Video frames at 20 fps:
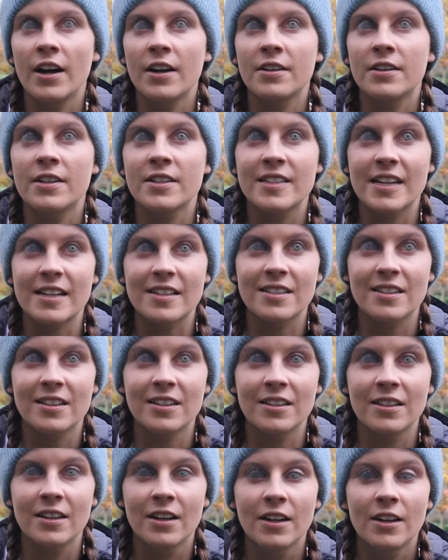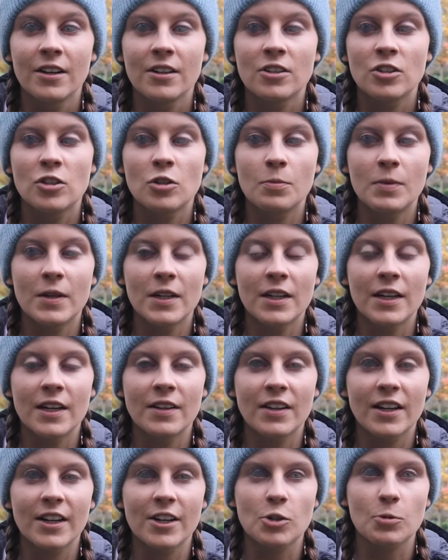a necessity to be
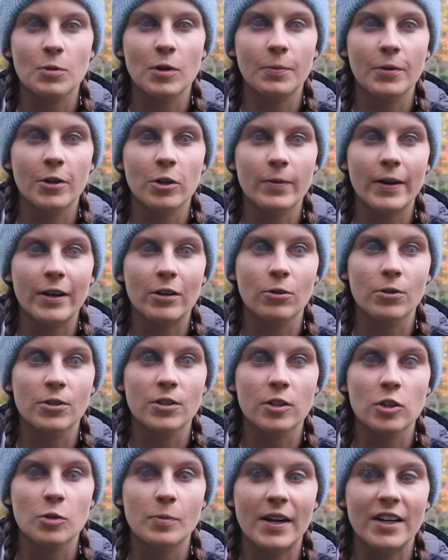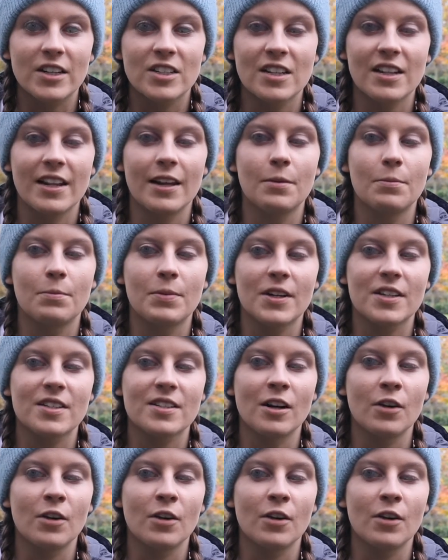in the Guinness World Book of Records or to make it to the Olympics.